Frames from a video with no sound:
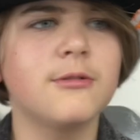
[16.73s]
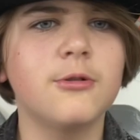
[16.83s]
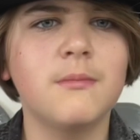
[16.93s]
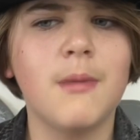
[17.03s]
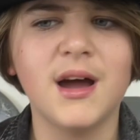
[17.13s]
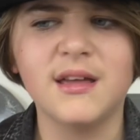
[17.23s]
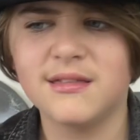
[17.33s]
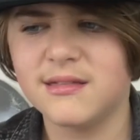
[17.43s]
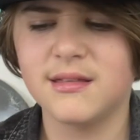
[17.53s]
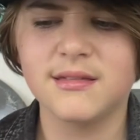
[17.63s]
saw
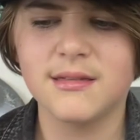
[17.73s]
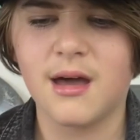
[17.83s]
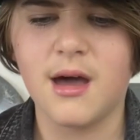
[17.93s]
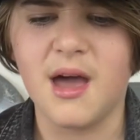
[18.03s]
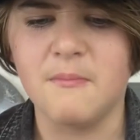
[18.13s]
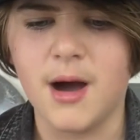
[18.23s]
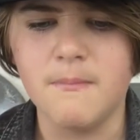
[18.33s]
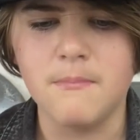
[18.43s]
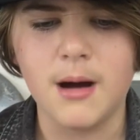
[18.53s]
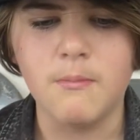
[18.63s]
my sister and
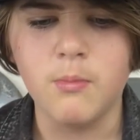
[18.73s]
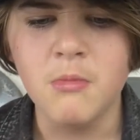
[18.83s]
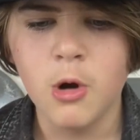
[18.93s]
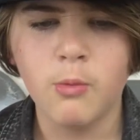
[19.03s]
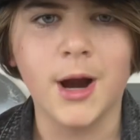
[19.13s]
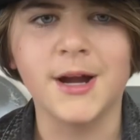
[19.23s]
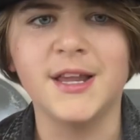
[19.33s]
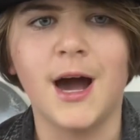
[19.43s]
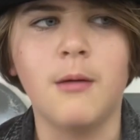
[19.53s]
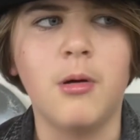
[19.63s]
my mum
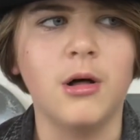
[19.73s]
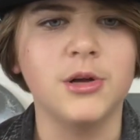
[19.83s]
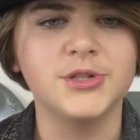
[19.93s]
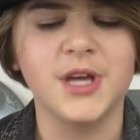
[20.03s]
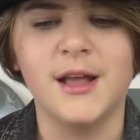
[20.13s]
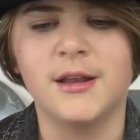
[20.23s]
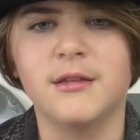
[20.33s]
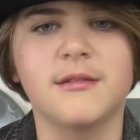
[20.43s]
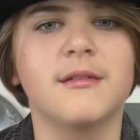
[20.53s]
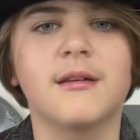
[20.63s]
wearing nail polish
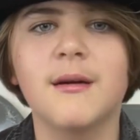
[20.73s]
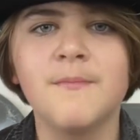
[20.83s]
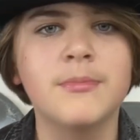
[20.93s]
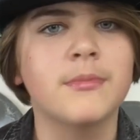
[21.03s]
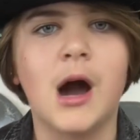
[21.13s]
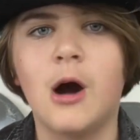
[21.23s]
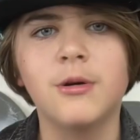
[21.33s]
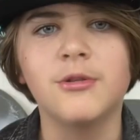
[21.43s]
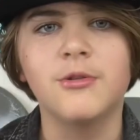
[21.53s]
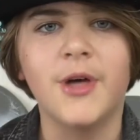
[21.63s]
and I was like,
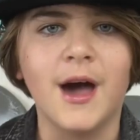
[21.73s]
I want to do